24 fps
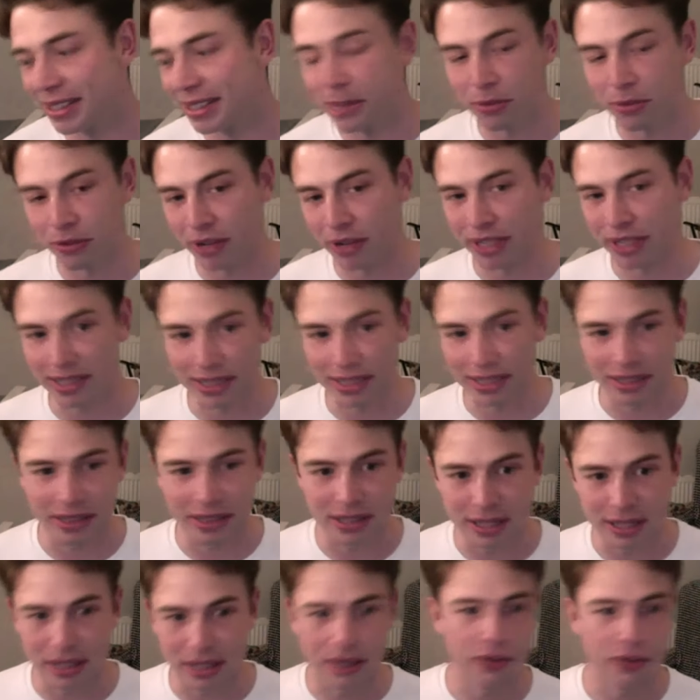liberated
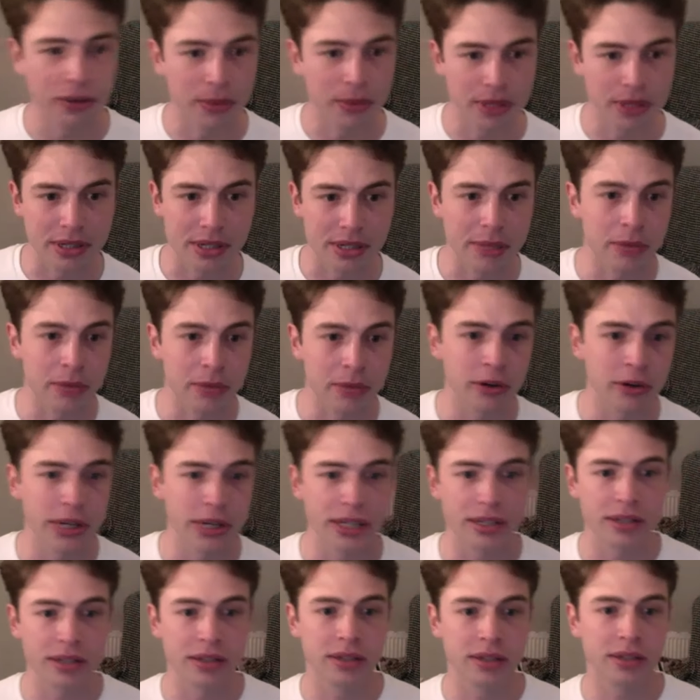until everyone's
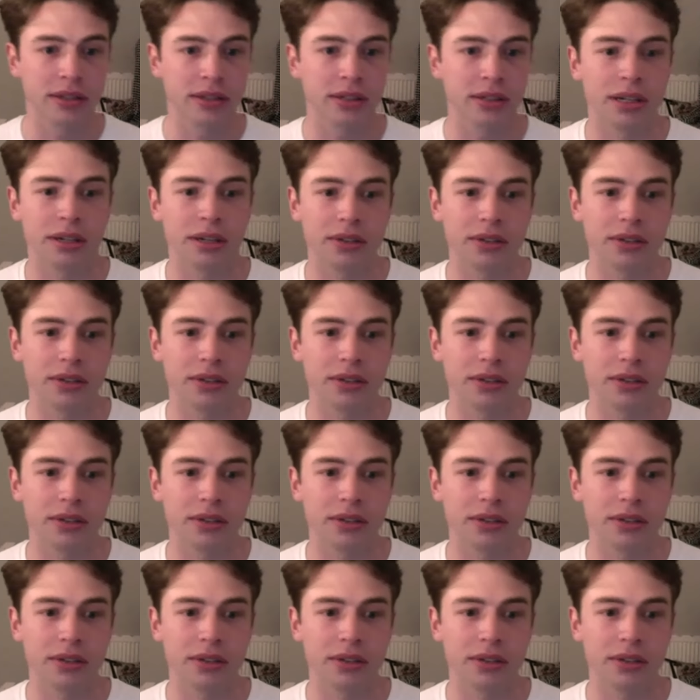liberated.